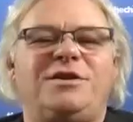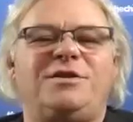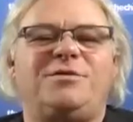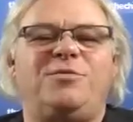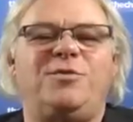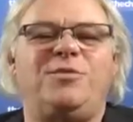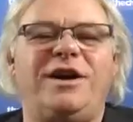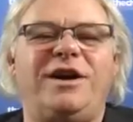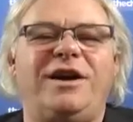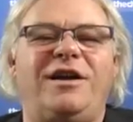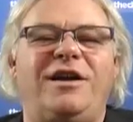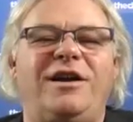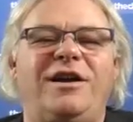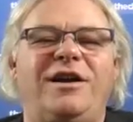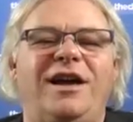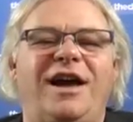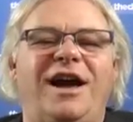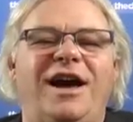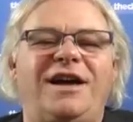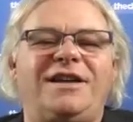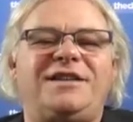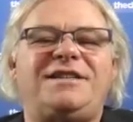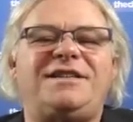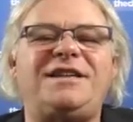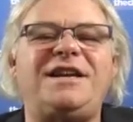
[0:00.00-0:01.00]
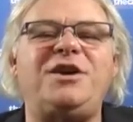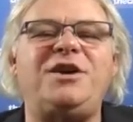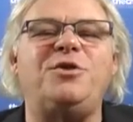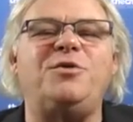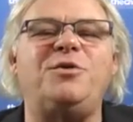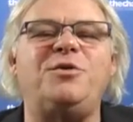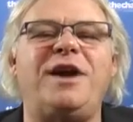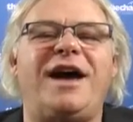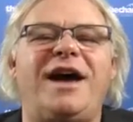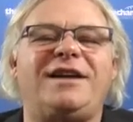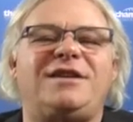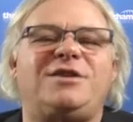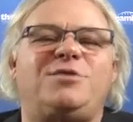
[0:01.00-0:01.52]
We'll see you
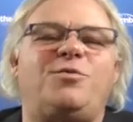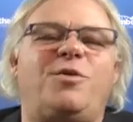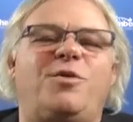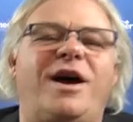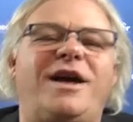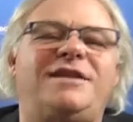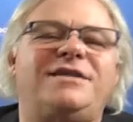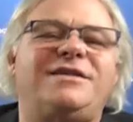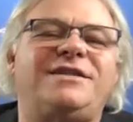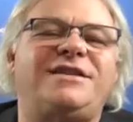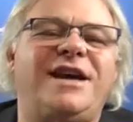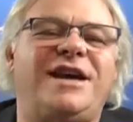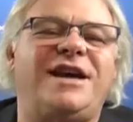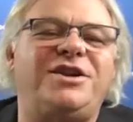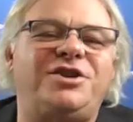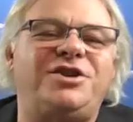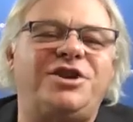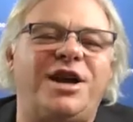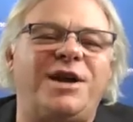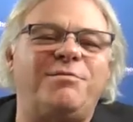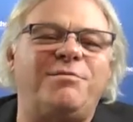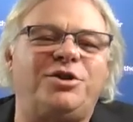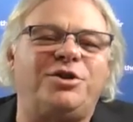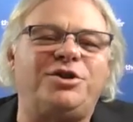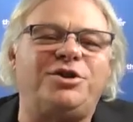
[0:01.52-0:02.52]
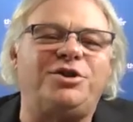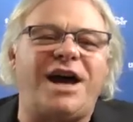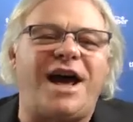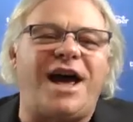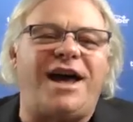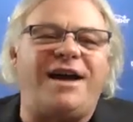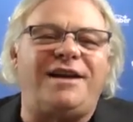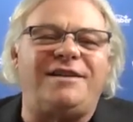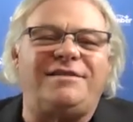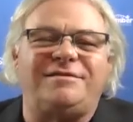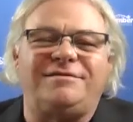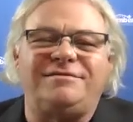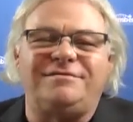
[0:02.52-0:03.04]
next Wednesday, Chamber
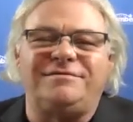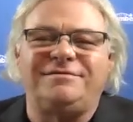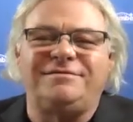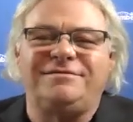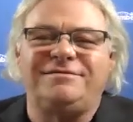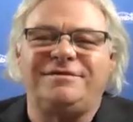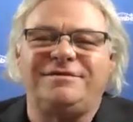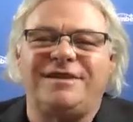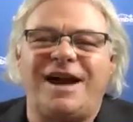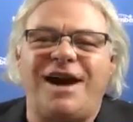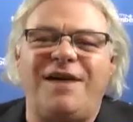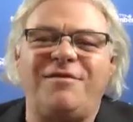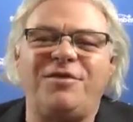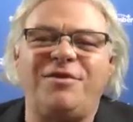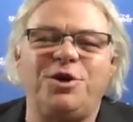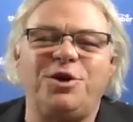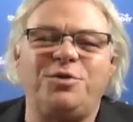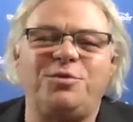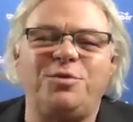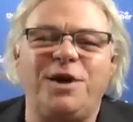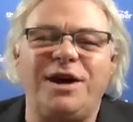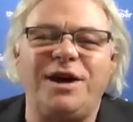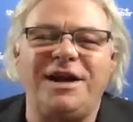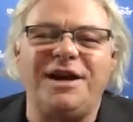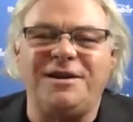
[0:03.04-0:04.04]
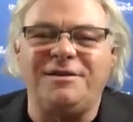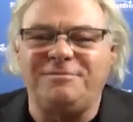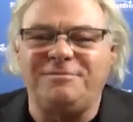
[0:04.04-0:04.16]
Chat. Have a good week.